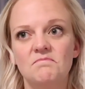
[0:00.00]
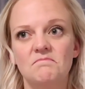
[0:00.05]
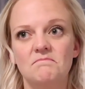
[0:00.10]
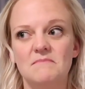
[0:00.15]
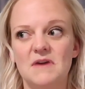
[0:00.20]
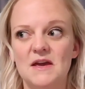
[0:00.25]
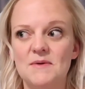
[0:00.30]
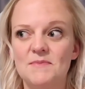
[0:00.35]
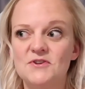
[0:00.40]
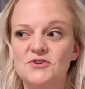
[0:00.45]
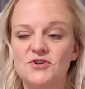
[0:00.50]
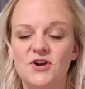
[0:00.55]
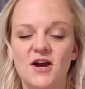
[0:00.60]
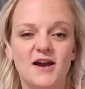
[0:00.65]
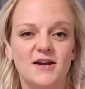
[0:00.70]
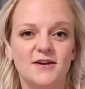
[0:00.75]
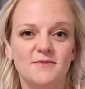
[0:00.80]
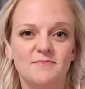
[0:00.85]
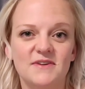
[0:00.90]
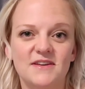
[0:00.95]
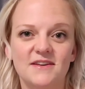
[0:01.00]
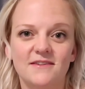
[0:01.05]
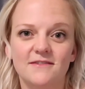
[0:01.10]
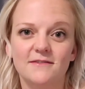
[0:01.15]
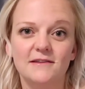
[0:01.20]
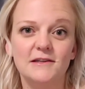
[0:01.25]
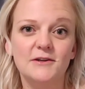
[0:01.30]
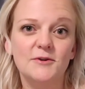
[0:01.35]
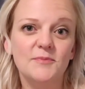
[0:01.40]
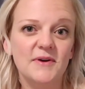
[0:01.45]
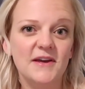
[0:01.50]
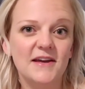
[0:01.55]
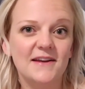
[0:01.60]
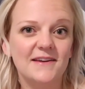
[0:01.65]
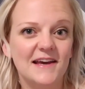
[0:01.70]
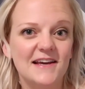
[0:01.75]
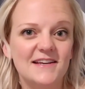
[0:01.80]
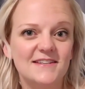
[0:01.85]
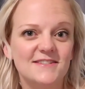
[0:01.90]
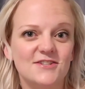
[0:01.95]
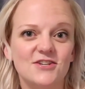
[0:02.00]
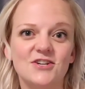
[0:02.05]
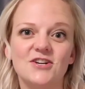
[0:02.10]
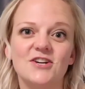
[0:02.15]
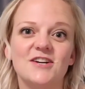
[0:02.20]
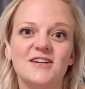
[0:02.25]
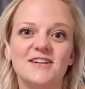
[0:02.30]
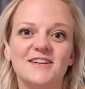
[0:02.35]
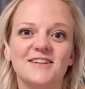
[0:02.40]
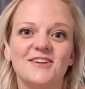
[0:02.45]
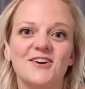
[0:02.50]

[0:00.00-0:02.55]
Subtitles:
maybe try to be a little bit nicer,